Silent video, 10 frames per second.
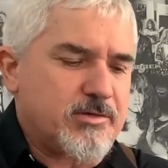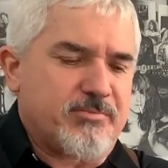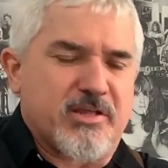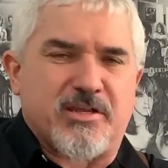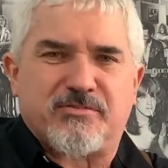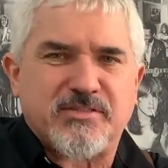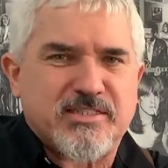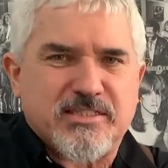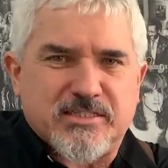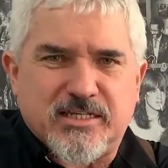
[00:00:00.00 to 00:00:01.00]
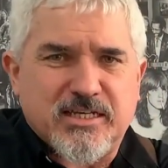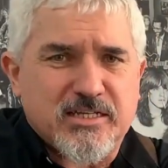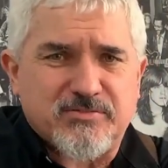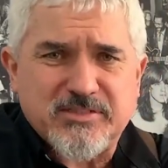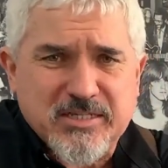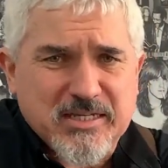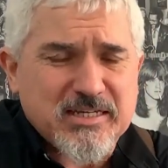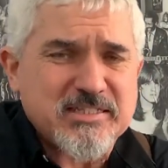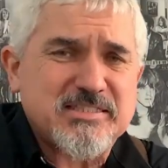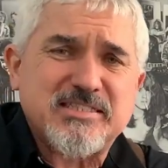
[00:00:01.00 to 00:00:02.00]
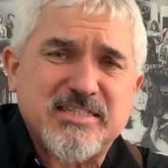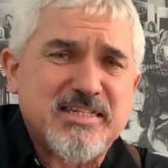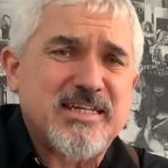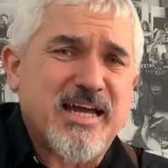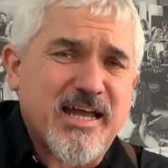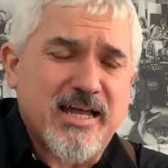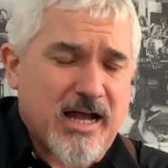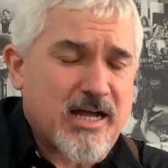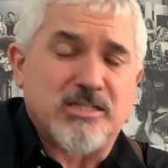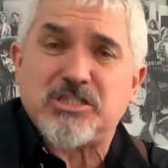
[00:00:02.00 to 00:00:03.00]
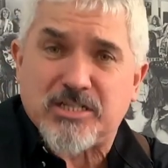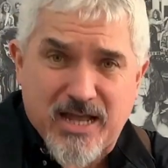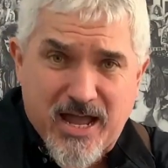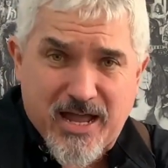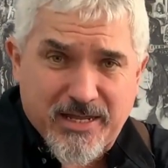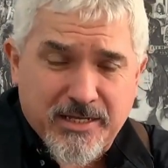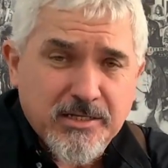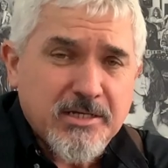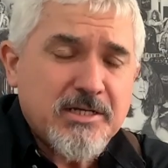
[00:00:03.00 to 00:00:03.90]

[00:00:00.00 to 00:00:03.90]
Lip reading: and if it's in the key of D, it's D, G, A,